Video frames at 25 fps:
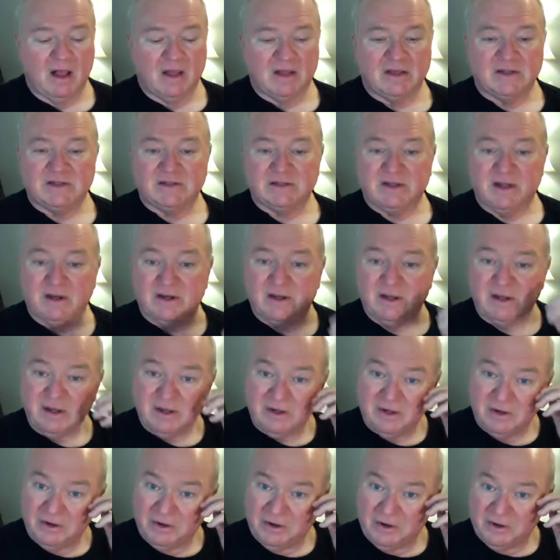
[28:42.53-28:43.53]
Study
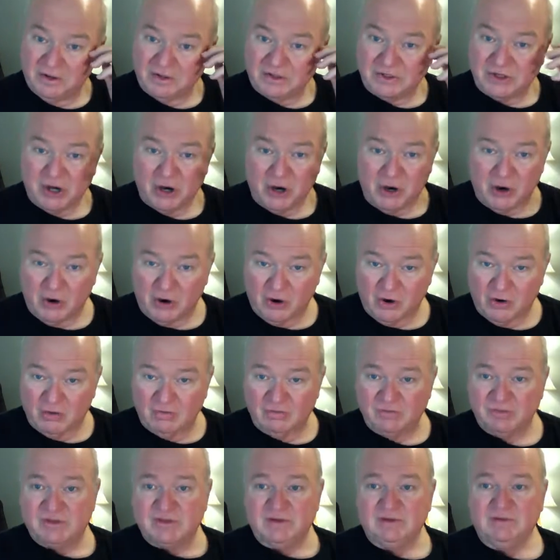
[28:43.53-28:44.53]
your
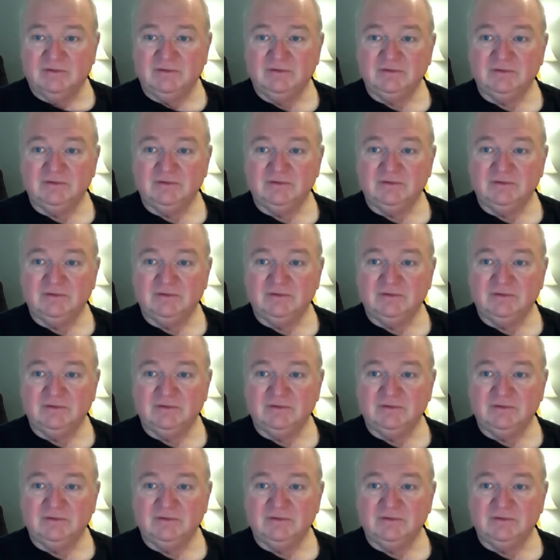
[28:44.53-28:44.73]
terms.